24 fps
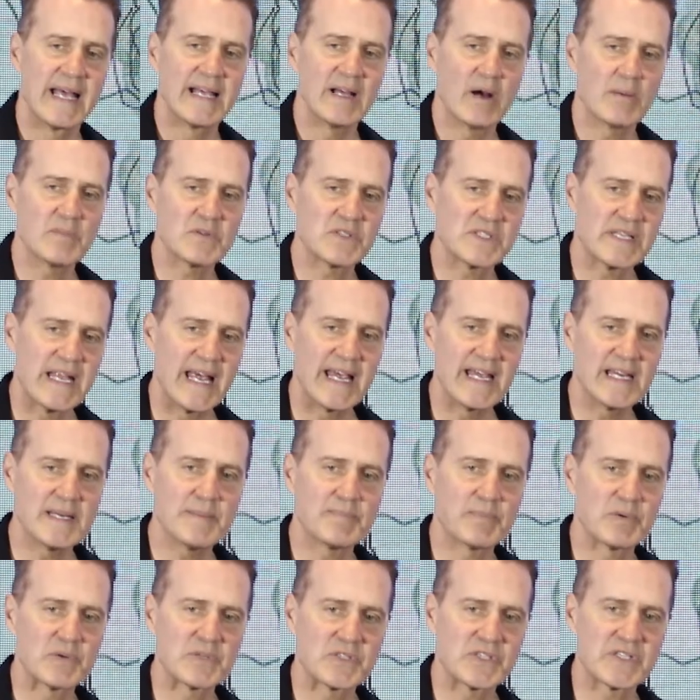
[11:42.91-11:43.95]
almost
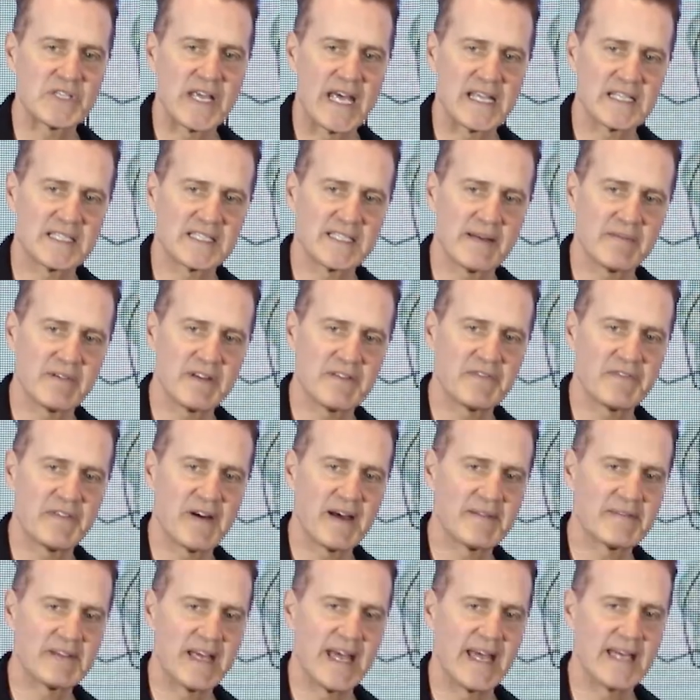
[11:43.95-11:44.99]
80%,
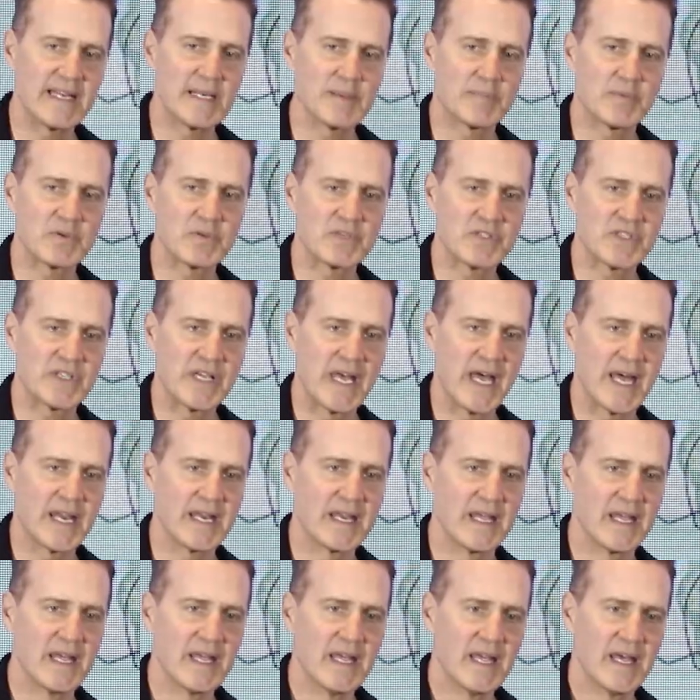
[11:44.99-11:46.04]
75 to 80%
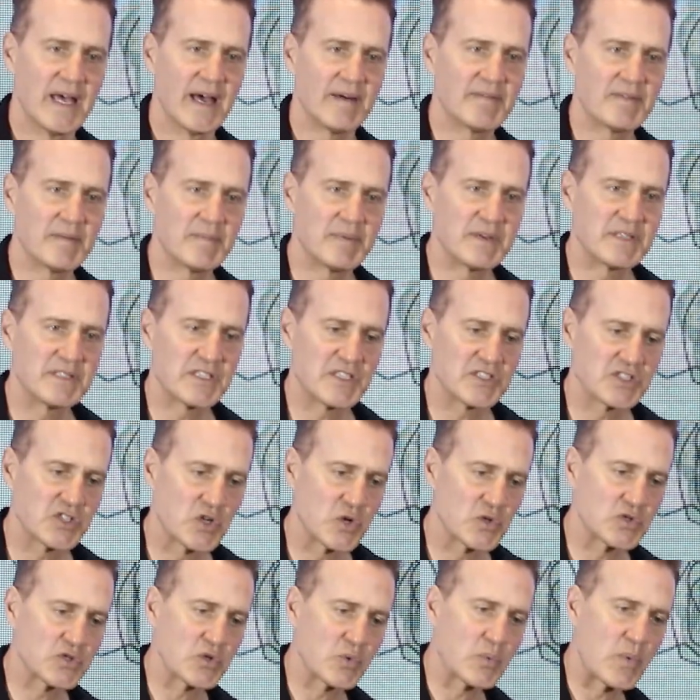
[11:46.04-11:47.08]
of the business
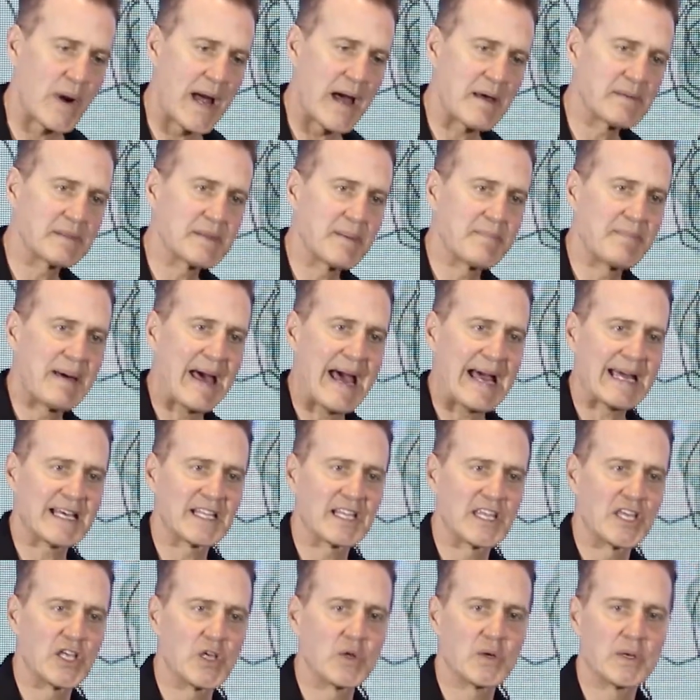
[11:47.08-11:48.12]
goes around the back of
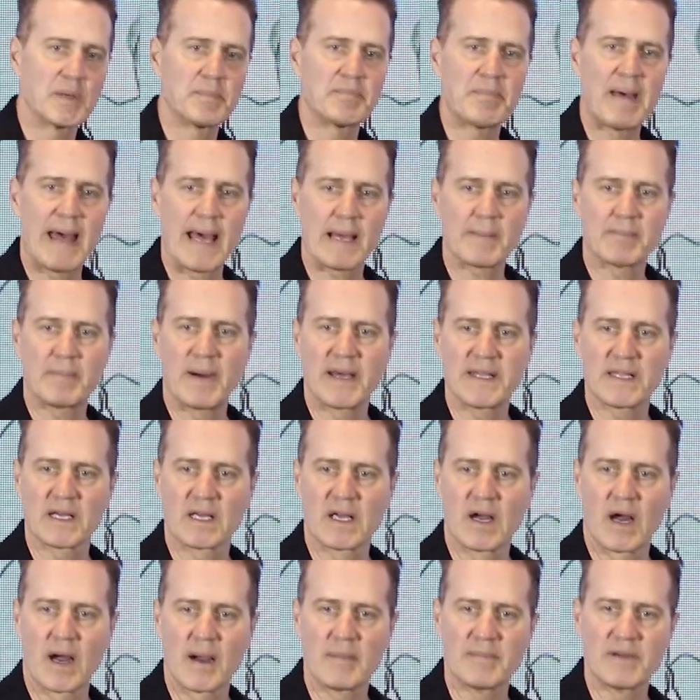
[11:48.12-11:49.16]
the unit, back by the
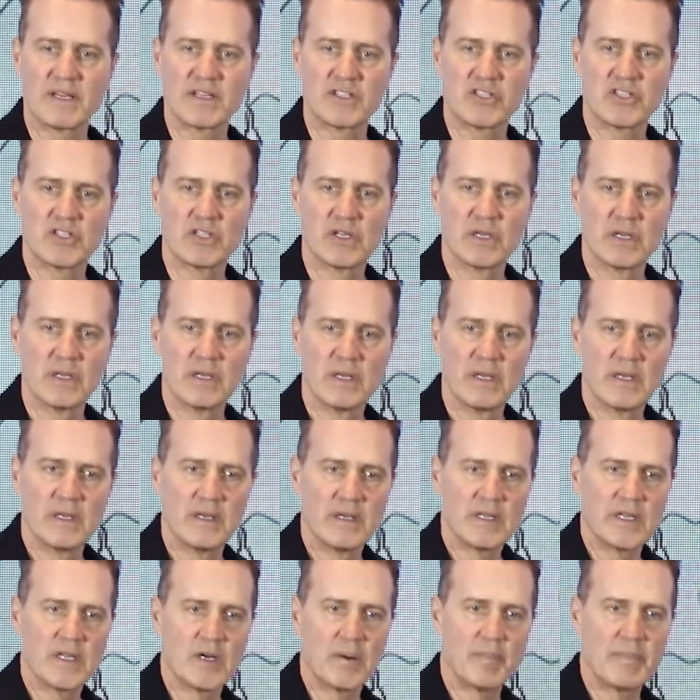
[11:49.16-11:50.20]
garbage,
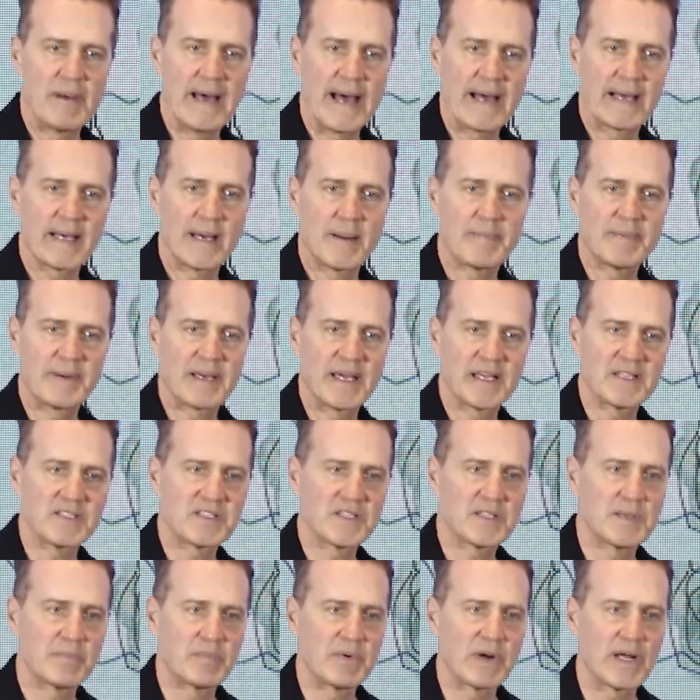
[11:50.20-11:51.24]
you know, back up
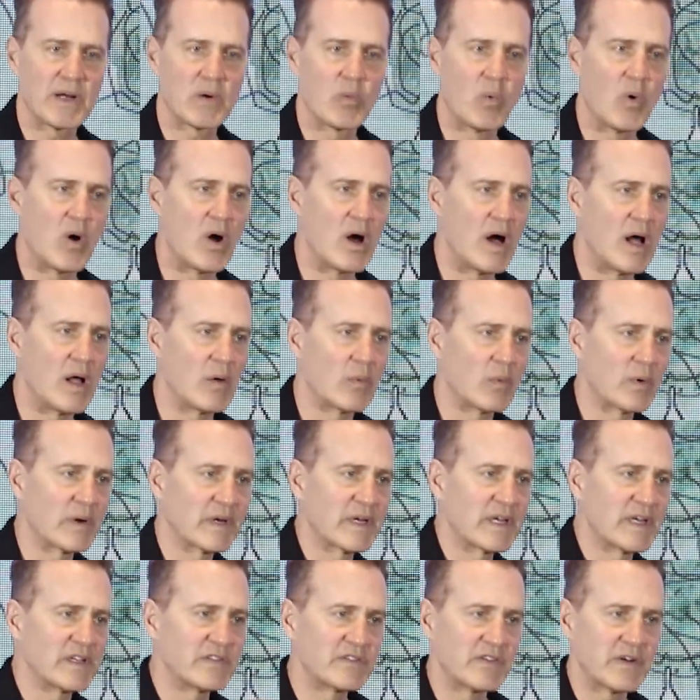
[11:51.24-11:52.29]
against the brick wall where
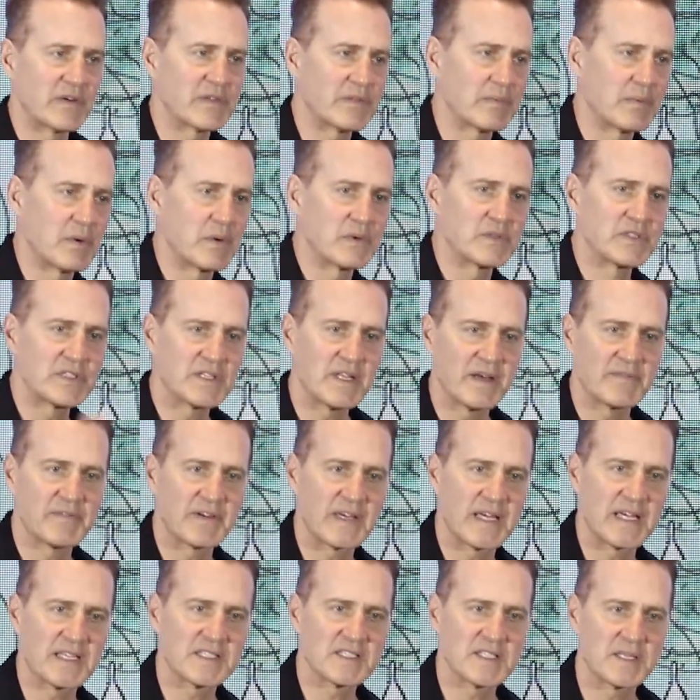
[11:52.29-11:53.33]
kids are throwing stuff
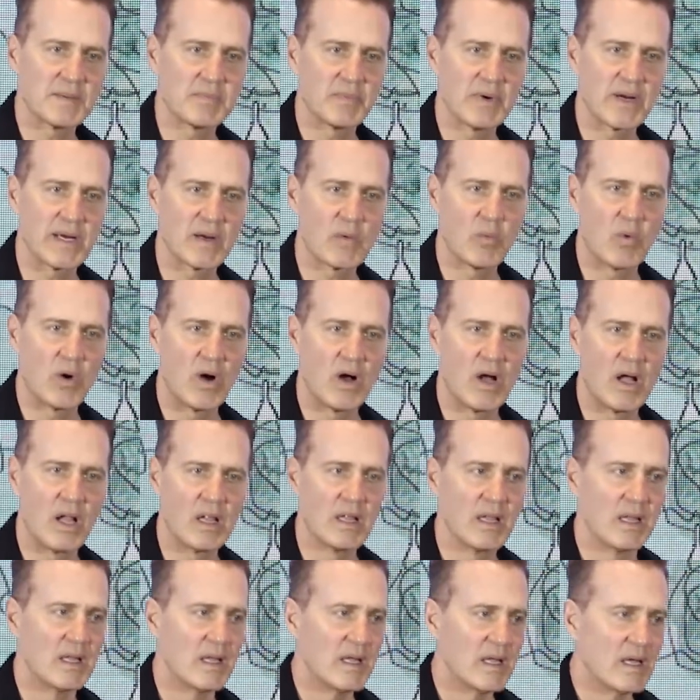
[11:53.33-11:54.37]
against the brick
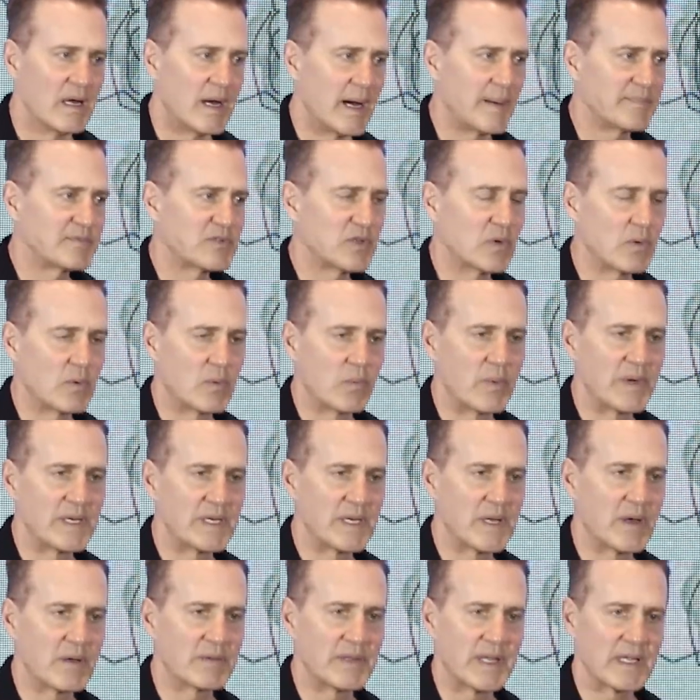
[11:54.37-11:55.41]
wall, up to a
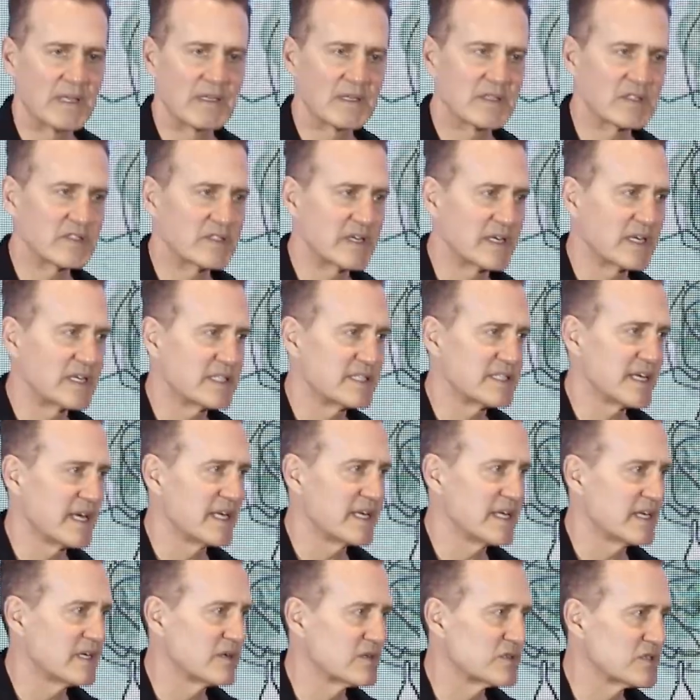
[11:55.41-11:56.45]
window that looks like it's
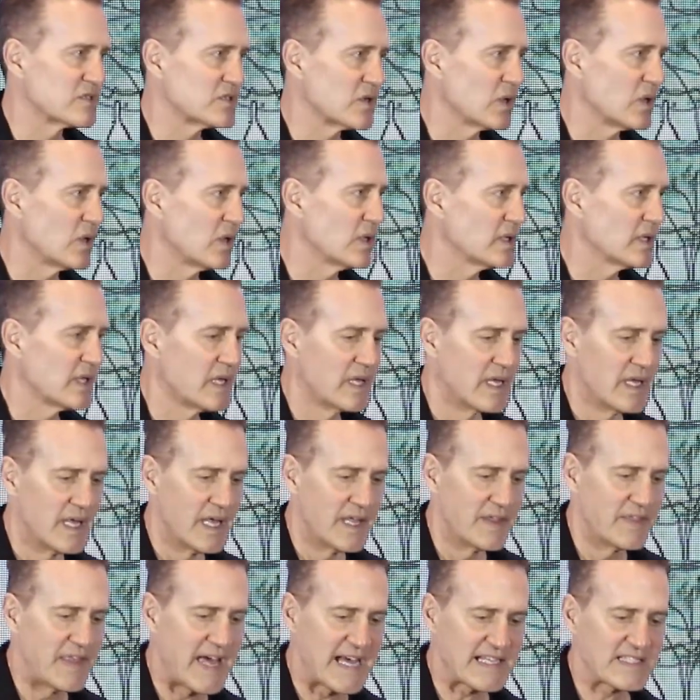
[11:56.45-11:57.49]
80 years old.
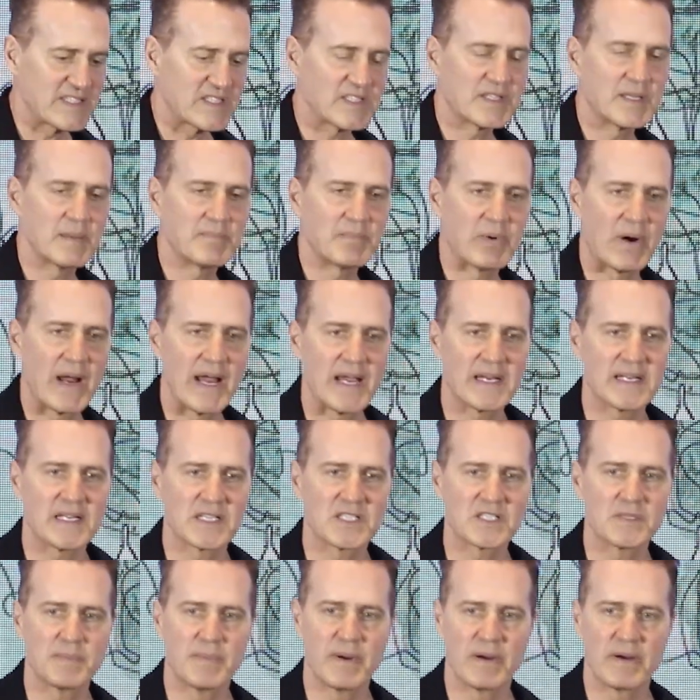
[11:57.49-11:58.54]
That's the brand
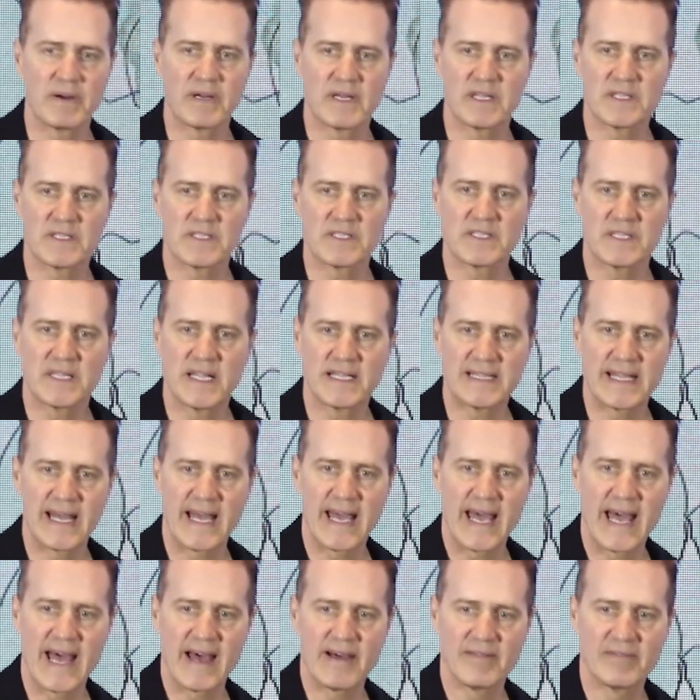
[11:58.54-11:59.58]
experience that
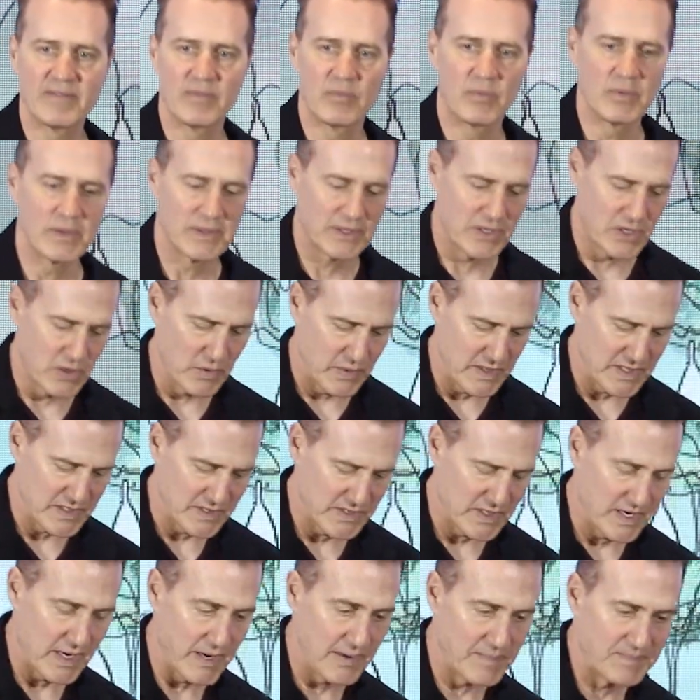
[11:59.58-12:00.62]
they have with
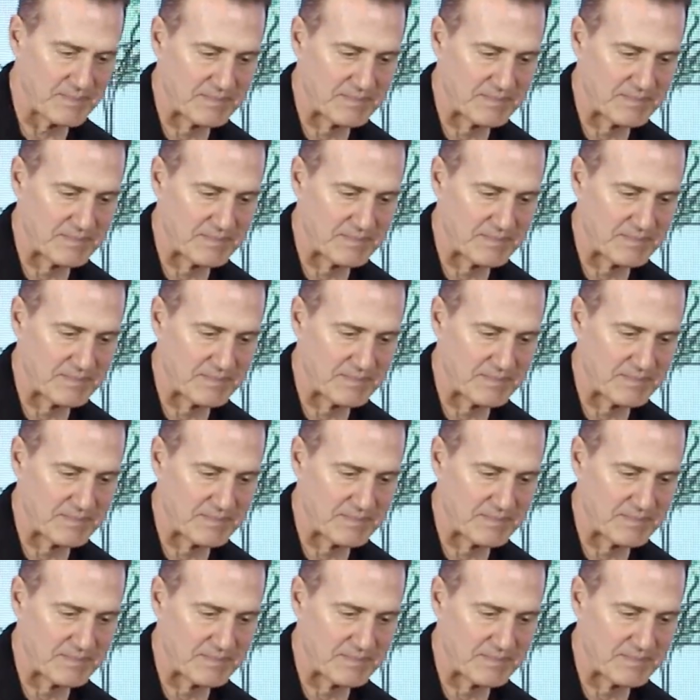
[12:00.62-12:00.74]
QSR.